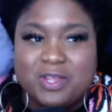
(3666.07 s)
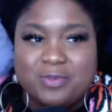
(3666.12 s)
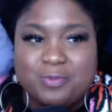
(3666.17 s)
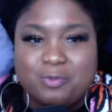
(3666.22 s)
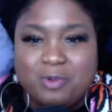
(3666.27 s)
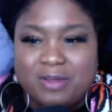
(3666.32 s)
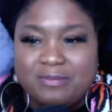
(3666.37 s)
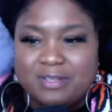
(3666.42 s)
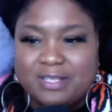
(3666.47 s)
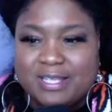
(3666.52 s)

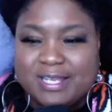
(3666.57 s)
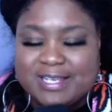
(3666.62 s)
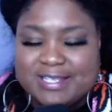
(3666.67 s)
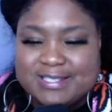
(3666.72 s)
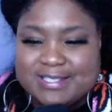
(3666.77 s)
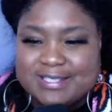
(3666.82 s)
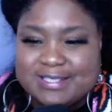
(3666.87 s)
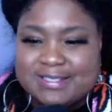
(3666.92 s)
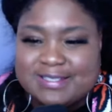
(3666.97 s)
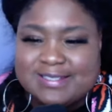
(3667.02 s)
with
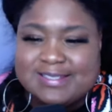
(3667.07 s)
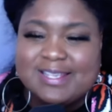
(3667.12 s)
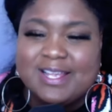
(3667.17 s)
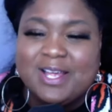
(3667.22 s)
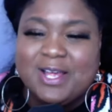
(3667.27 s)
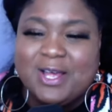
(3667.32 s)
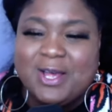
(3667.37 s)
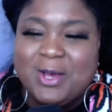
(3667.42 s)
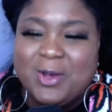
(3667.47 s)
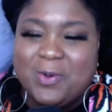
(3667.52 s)
Revelations,
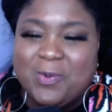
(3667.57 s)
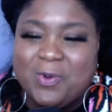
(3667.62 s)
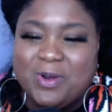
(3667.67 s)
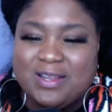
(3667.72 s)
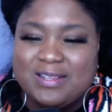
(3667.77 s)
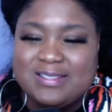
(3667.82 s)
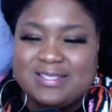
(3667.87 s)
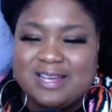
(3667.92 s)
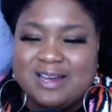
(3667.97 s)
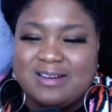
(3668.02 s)

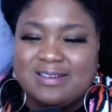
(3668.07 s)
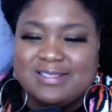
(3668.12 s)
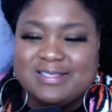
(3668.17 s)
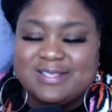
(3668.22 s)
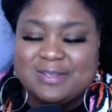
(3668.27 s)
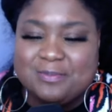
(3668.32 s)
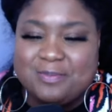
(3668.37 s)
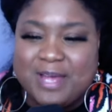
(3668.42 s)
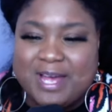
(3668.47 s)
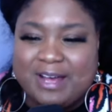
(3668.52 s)
where it
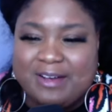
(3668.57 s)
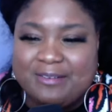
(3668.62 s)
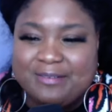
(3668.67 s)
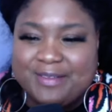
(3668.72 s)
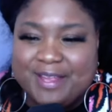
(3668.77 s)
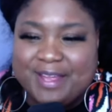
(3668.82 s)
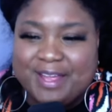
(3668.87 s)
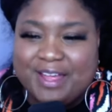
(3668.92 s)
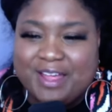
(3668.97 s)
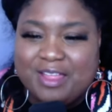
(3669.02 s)
talks
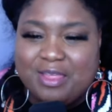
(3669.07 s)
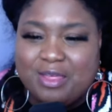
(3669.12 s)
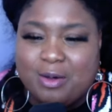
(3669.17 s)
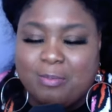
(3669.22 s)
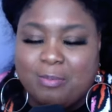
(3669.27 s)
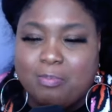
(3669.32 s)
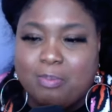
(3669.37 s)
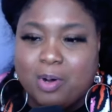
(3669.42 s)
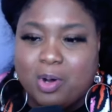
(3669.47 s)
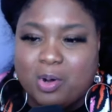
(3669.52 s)
about
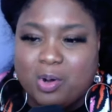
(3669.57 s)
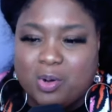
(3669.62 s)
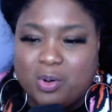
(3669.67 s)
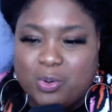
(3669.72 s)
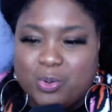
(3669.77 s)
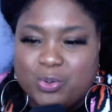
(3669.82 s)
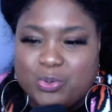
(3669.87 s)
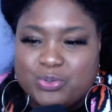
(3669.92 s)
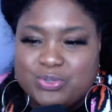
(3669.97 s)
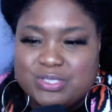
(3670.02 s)
the
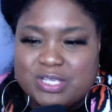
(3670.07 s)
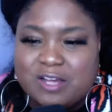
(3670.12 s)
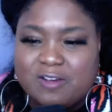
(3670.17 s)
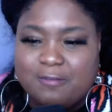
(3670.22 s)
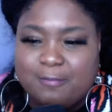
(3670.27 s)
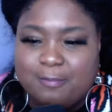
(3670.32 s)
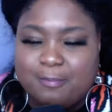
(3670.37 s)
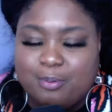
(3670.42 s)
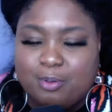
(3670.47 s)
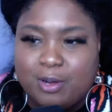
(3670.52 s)
bowls
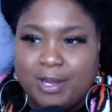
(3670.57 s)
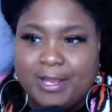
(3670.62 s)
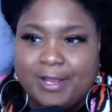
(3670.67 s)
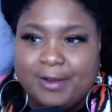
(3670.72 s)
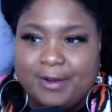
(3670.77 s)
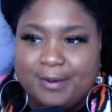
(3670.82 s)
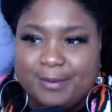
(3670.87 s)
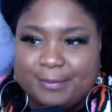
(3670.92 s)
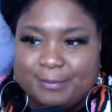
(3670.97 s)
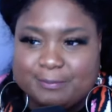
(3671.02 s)
of
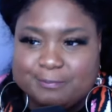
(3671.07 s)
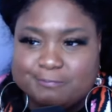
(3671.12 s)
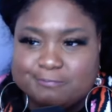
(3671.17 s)
prayer.